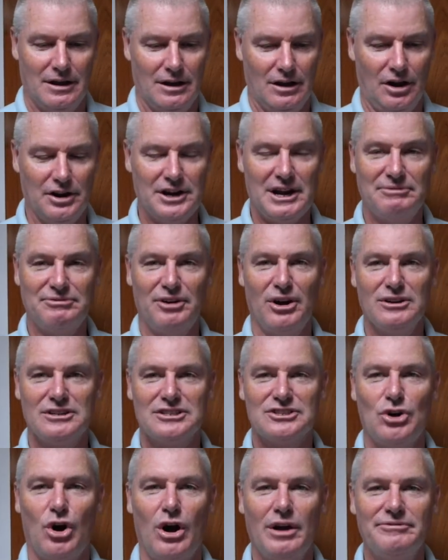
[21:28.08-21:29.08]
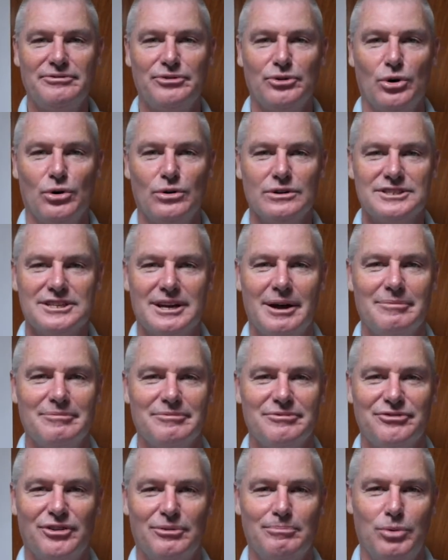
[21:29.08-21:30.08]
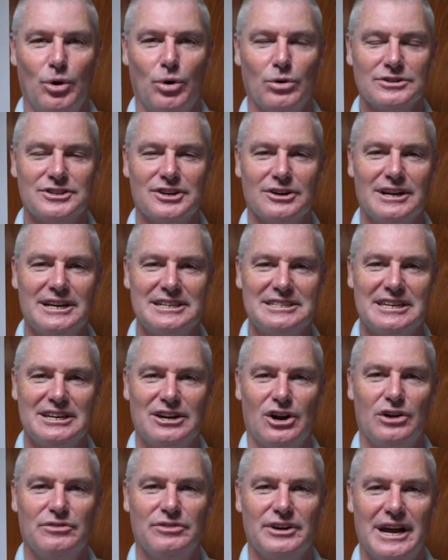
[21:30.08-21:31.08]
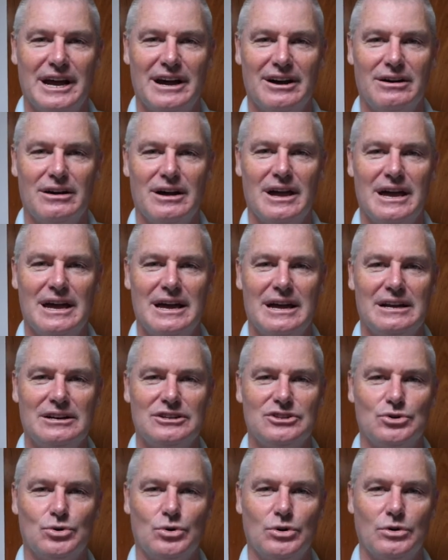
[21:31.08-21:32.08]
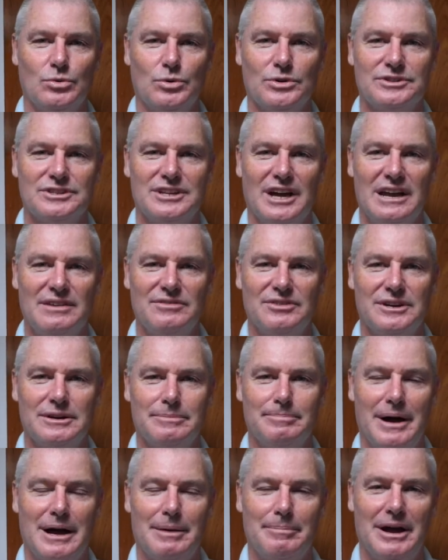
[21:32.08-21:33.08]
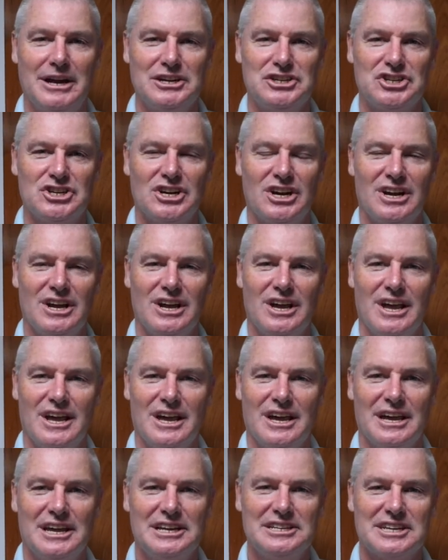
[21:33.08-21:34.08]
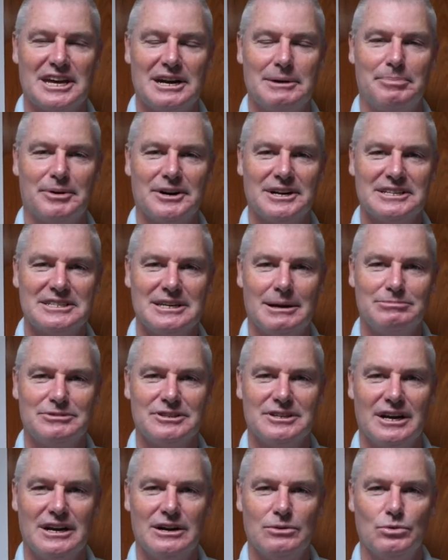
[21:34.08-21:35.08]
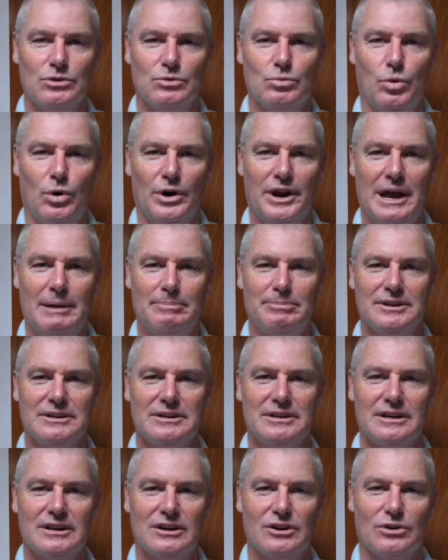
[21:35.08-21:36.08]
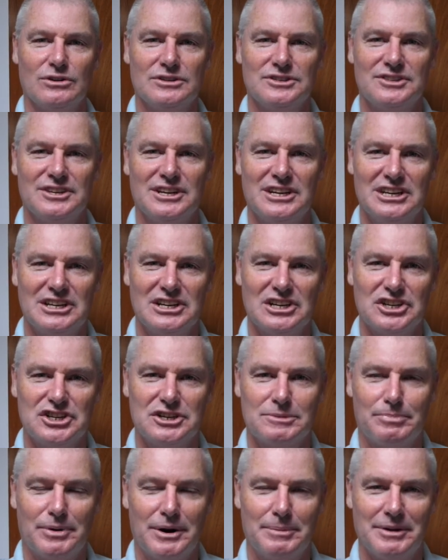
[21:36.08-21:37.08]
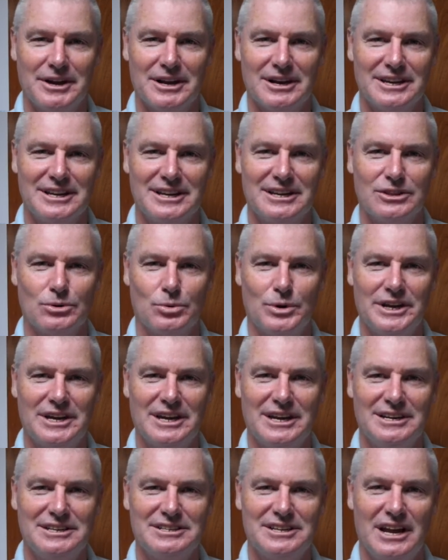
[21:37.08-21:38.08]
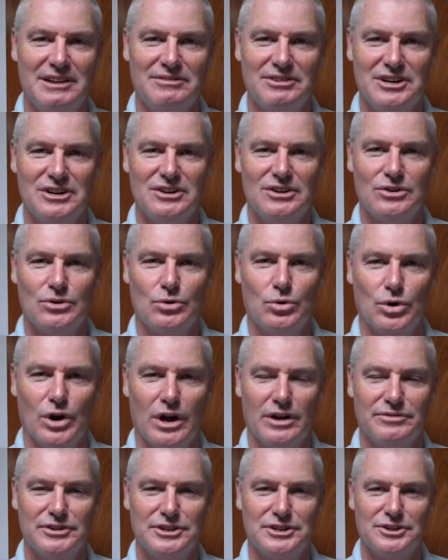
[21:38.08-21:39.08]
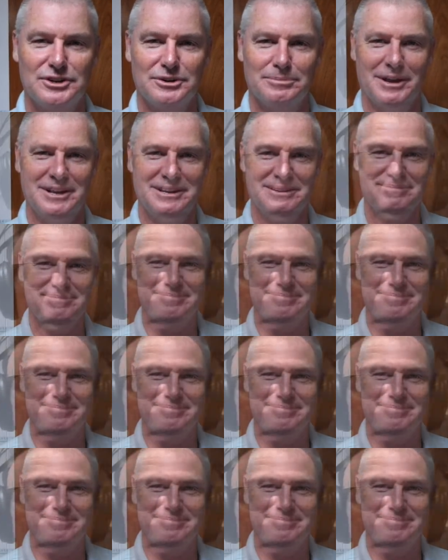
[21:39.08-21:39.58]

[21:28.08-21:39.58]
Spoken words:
Okay, folks, time for some football. So let's head over now and talk with David Barbash. He's going to bring us up to date with what happened across the English Premier League in the weekend. David, all over to you, mate.